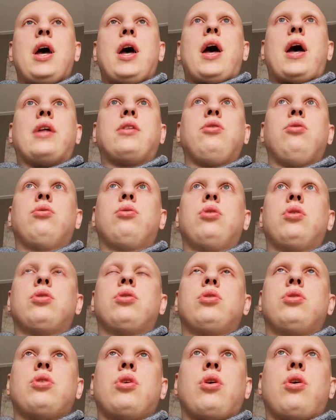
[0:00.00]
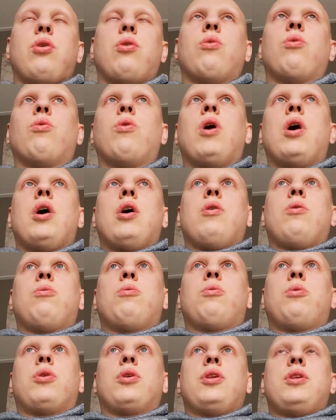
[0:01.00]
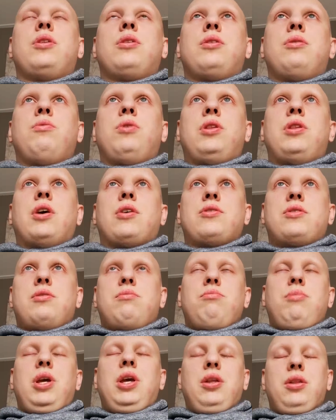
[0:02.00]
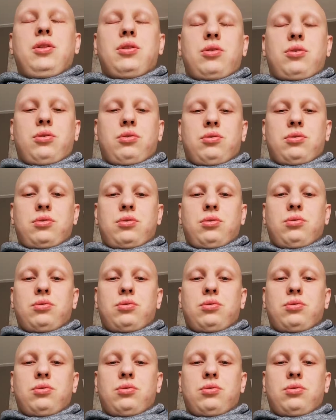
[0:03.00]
and you don't know what it does it mean to